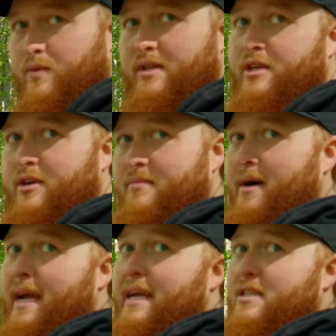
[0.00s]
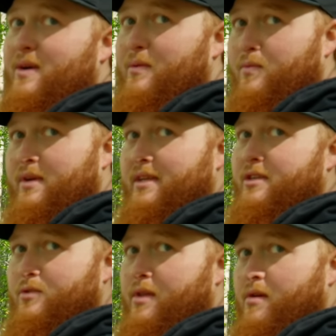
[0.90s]
really good in my hand, so I really
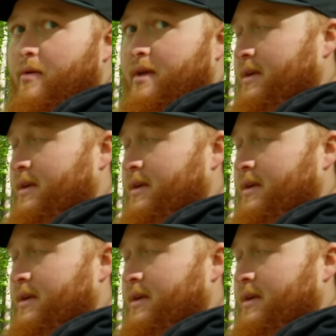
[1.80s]
enjoy it. You throw it